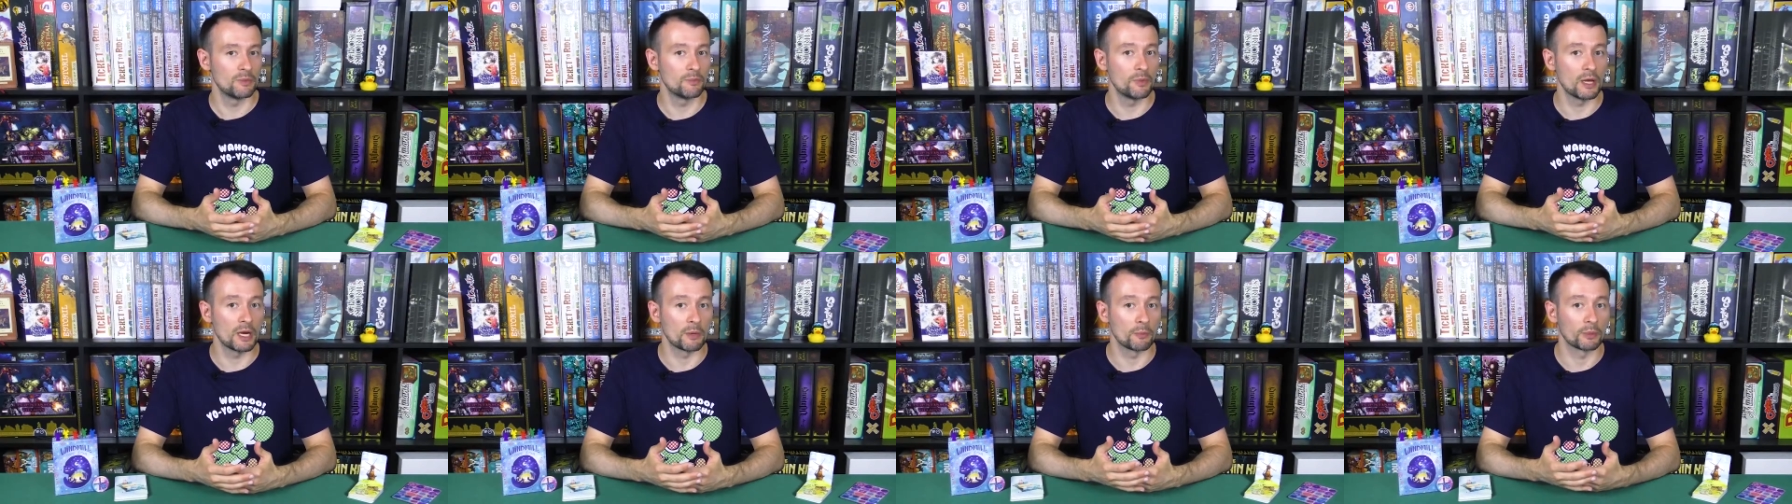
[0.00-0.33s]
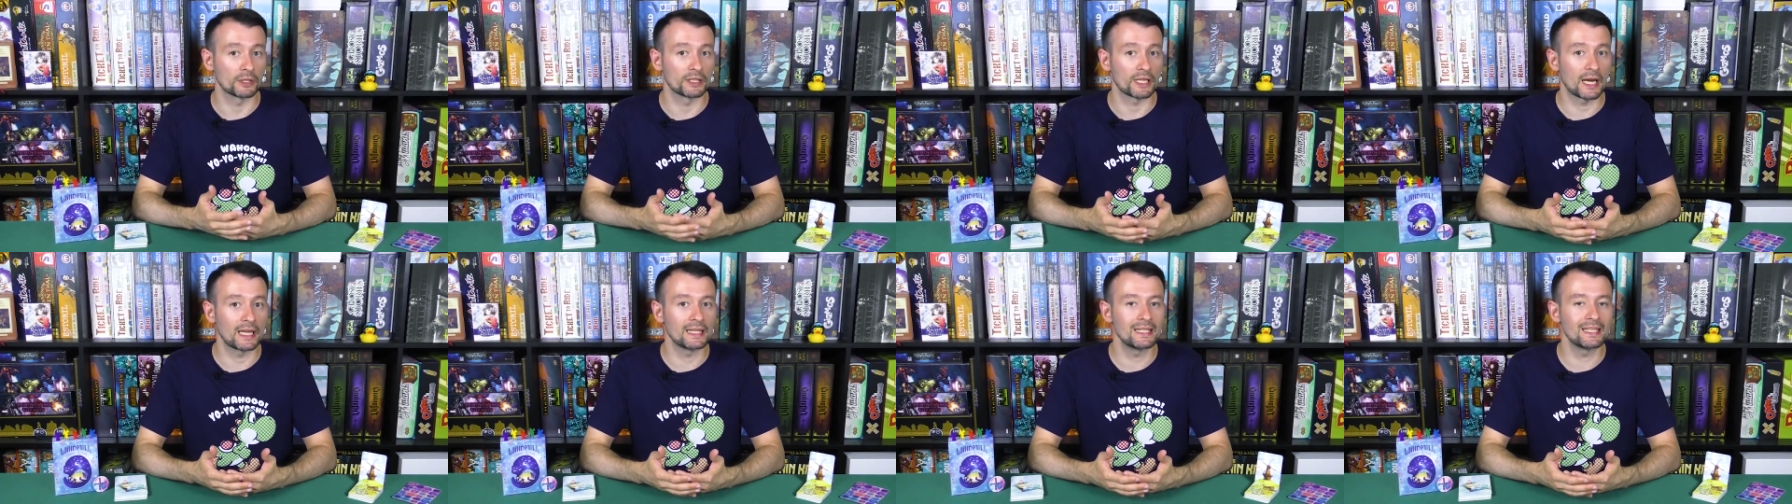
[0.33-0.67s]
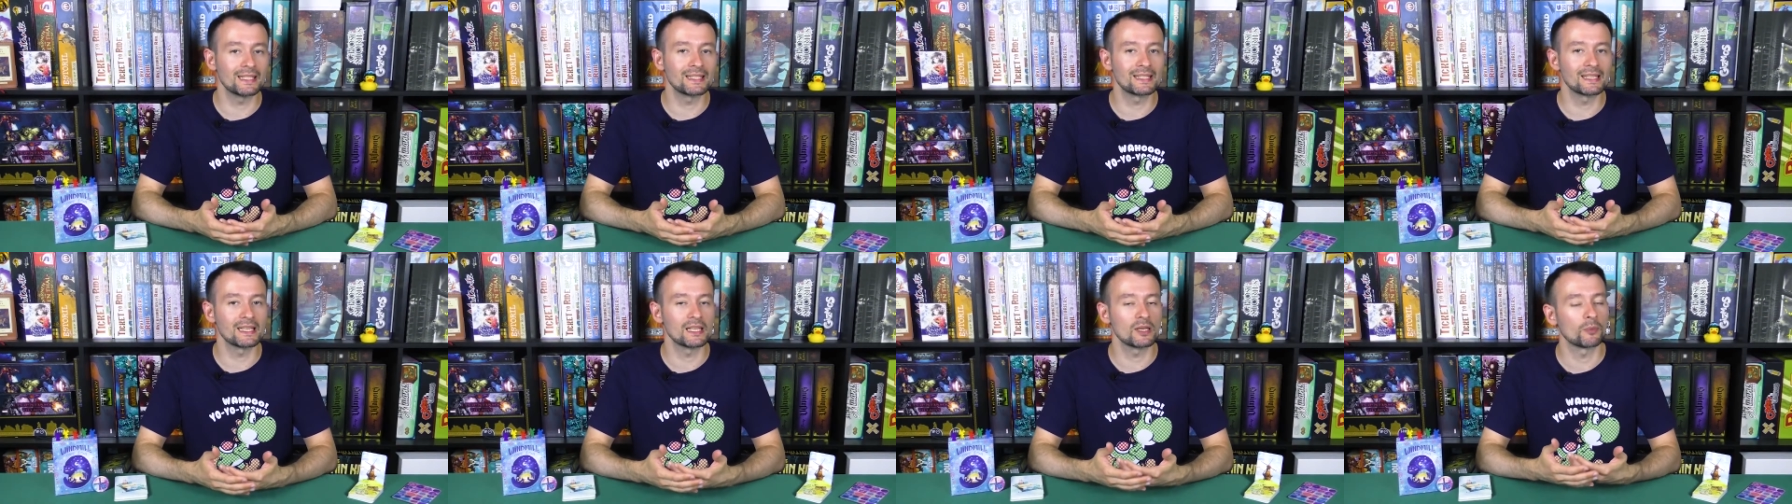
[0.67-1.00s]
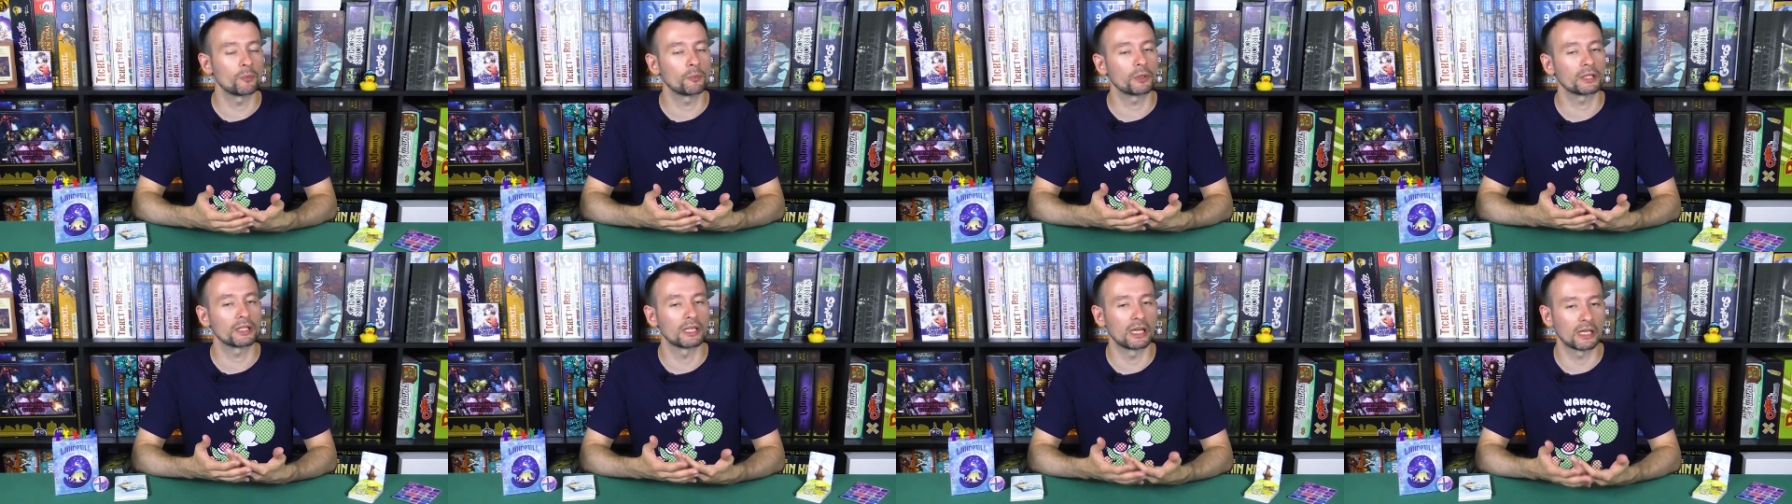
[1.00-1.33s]
As usual, let's
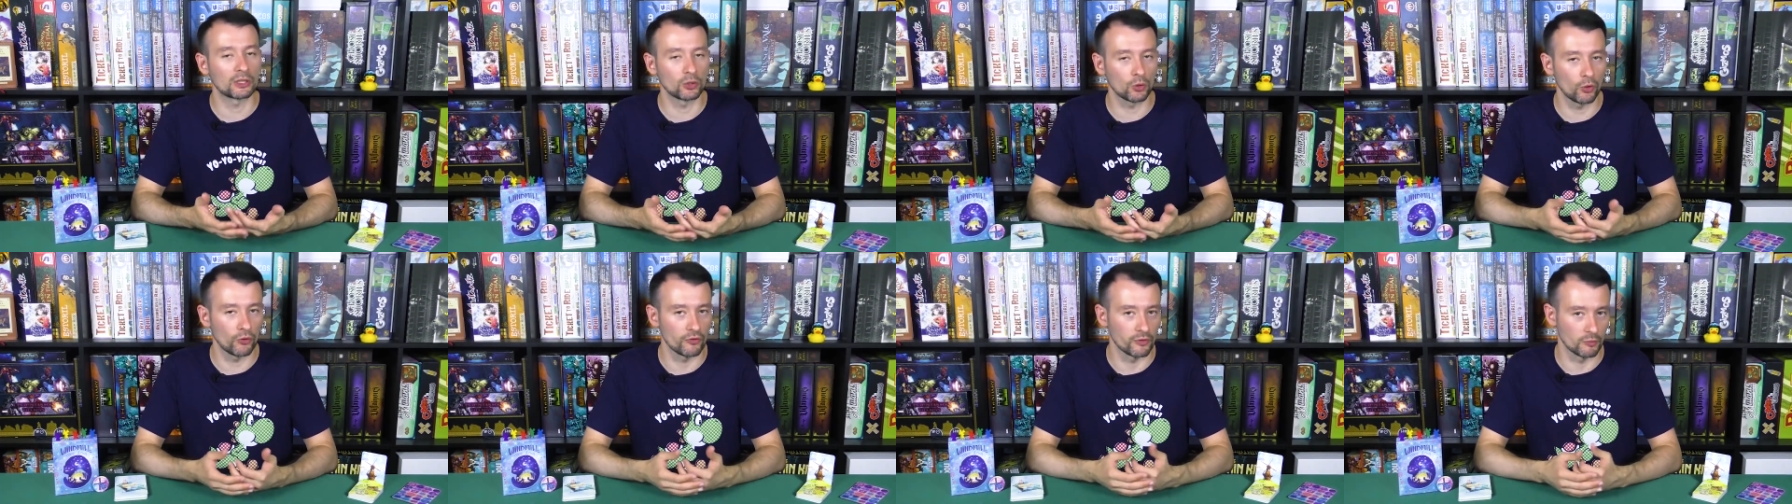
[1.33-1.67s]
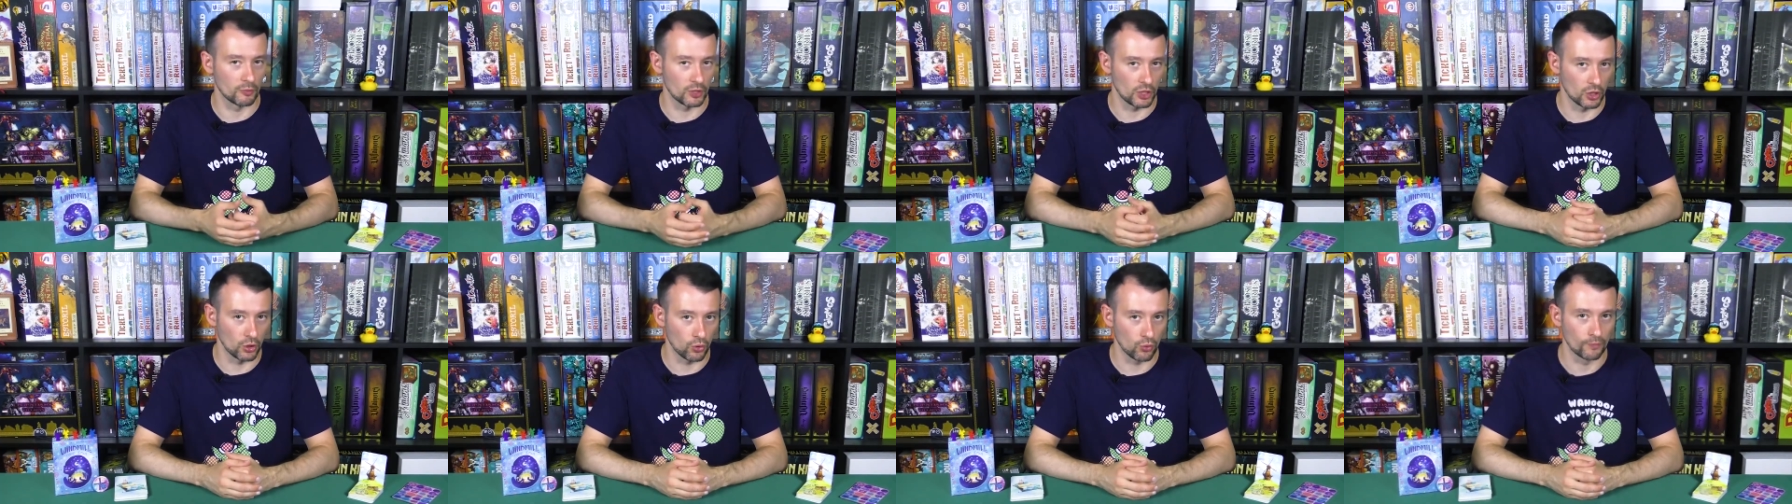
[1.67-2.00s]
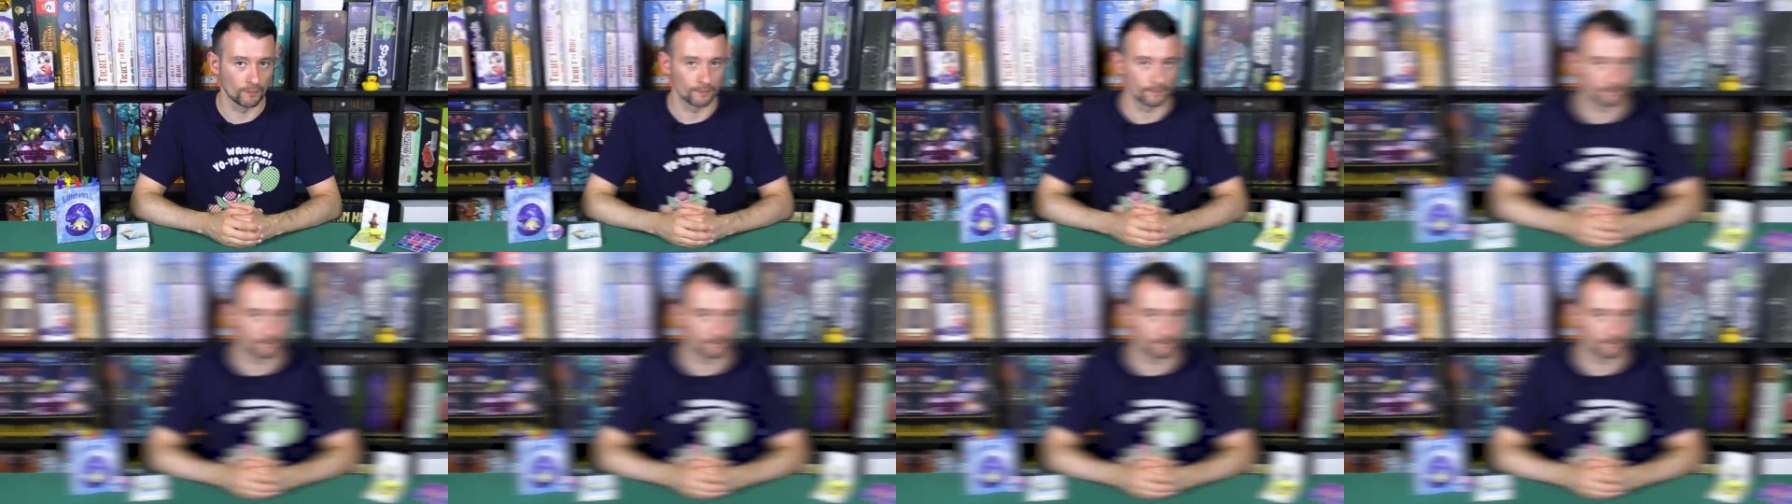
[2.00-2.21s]
prepare the game.